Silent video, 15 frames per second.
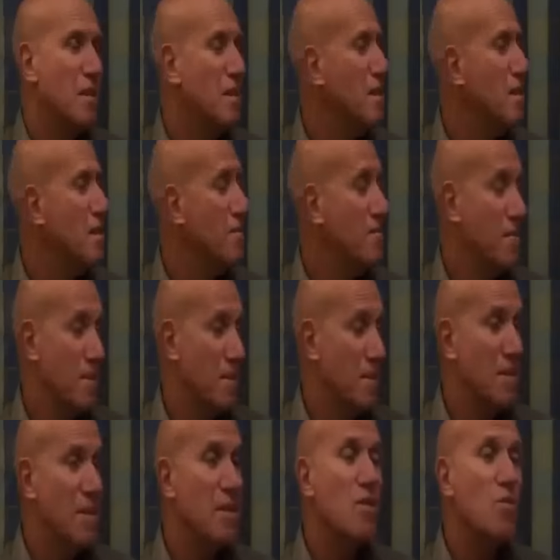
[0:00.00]
Uh,
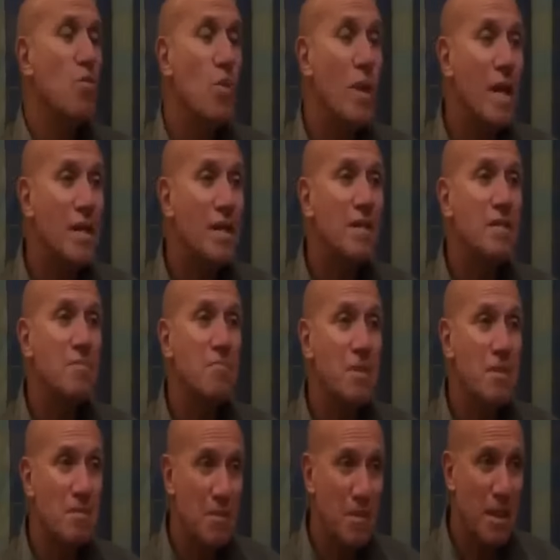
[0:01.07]
where it's
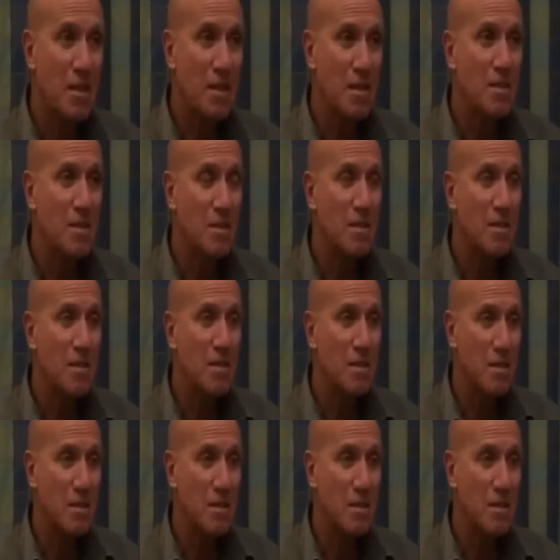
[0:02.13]
taken